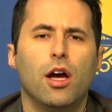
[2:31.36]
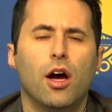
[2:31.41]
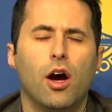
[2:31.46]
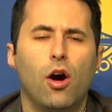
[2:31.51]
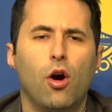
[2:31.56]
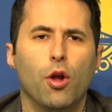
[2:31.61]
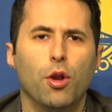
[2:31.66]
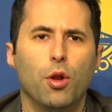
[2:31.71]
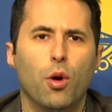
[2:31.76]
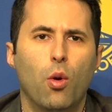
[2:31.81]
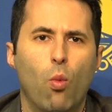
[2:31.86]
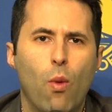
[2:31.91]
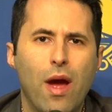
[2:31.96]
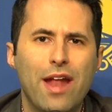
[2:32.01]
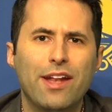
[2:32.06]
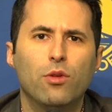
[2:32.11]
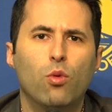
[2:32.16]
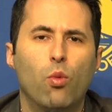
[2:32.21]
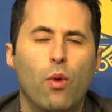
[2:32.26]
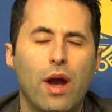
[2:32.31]
on
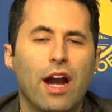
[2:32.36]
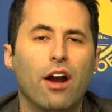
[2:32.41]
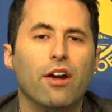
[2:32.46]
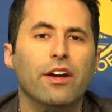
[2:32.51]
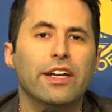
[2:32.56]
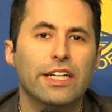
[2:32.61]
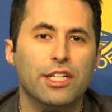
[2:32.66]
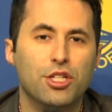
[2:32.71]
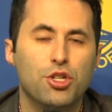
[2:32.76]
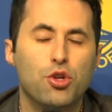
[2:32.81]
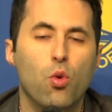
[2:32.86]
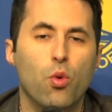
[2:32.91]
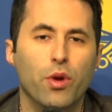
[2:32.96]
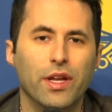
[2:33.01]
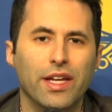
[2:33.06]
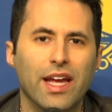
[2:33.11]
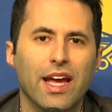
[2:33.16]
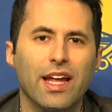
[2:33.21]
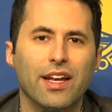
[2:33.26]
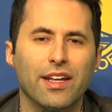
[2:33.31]
when and where he's going
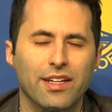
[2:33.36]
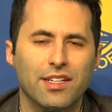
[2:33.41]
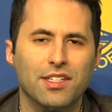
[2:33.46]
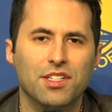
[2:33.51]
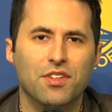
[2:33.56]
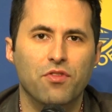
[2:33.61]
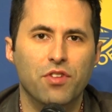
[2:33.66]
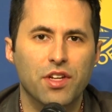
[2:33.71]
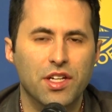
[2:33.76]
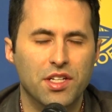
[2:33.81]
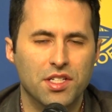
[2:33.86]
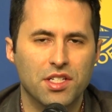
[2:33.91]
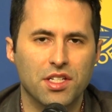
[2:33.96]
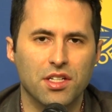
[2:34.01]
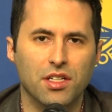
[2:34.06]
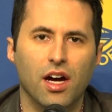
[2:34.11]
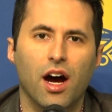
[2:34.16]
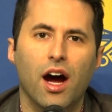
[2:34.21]
to get his visa.